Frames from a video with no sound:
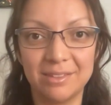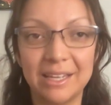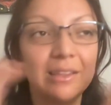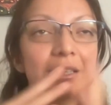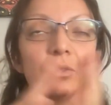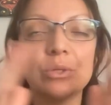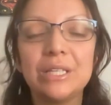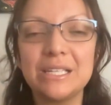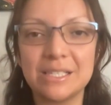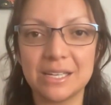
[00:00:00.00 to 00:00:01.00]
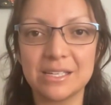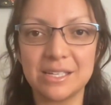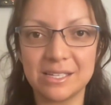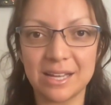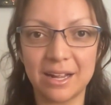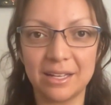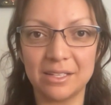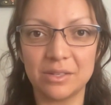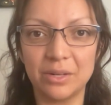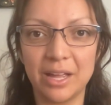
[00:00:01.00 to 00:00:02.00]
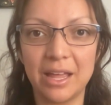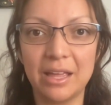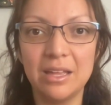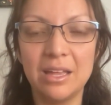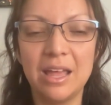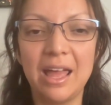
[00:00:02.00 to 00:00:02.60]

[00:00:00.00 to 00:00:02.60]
like literally 60 seconds, okay?